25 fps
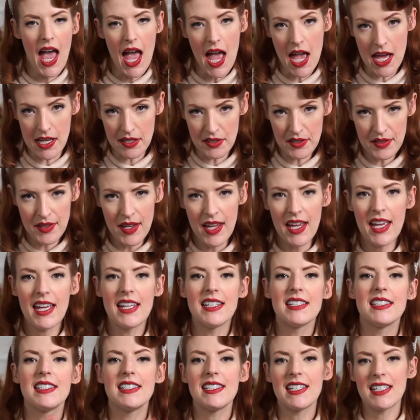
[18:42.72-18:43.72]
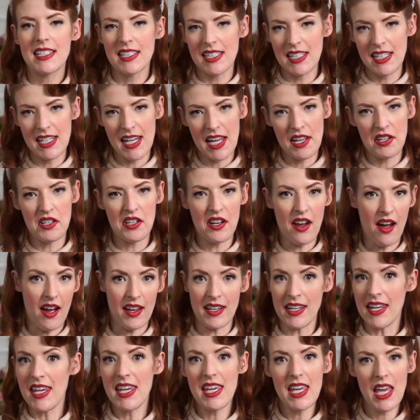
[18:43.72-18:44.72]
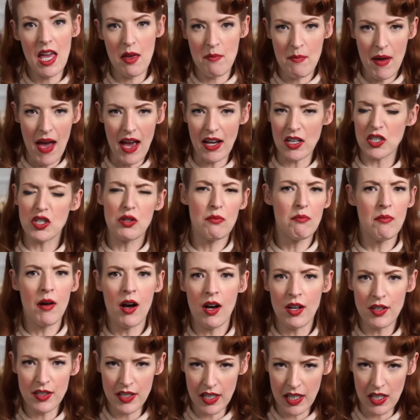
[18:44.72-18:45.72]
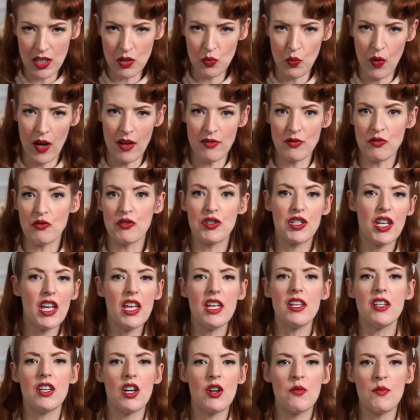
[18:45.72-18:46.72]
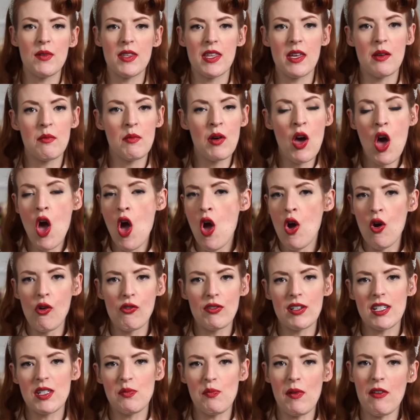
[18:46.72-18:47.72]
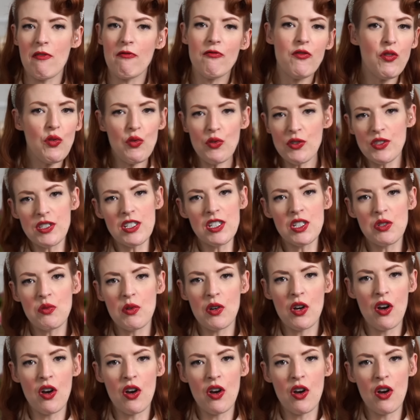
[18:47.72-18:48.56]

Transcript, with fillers: And in 1689, he came back demanding his wife to return home with him or at least be forced into a